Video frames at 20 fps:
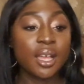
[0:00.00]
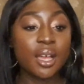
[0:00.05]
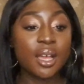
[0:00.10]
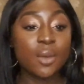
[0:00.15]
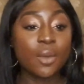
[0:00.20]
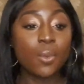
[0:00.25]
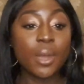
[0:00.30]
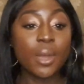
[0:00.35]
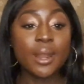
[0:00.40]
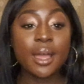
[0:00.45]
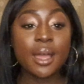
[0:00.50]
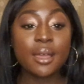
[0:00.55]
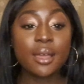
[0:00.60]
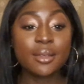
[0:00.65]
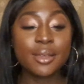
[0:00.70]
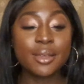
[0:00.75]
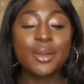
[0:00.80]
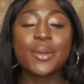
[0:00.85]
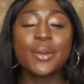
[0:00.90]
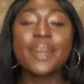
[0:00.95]
when
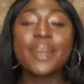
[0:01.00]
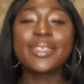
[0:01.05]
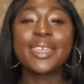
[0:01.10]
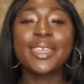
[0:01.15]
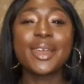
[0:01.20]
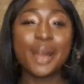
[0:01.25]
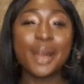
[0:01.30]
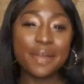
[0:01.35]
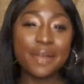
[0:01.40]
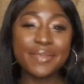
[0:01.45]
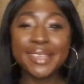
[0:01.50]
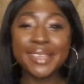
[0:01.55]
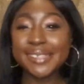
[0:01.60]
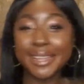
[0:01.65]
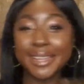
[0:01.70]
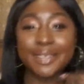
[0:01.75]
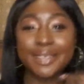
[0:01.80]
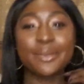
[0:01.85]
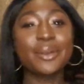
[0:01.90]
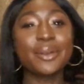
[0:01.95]
the alarm rings
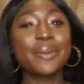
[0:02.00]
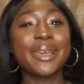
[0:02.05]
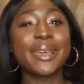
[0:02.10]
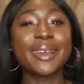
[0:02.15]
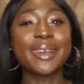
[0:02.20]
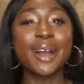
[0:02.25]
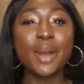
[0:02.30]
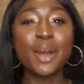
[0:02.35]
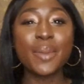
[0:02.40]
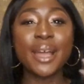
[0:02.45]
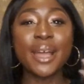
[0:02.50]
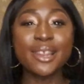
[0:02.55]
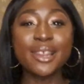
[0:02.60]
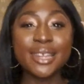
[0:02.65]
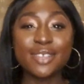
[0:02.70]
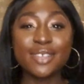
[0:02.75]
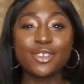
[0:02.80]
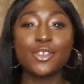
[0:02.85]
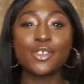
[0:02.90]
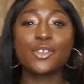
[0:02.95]
and I don't want to wake up, I
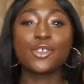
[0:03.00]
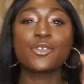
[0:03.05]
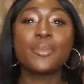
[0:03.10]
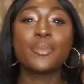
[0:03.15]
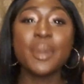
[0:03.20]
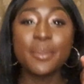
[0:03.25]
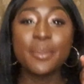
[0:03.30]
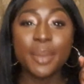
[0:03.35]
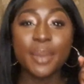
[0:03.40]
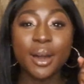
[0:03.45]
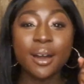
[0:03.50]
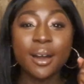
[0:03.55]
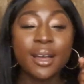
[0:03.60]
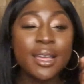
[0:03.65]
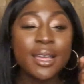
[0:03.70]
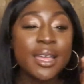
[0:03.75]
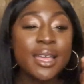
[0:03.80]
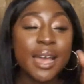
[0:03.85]
literally just remember,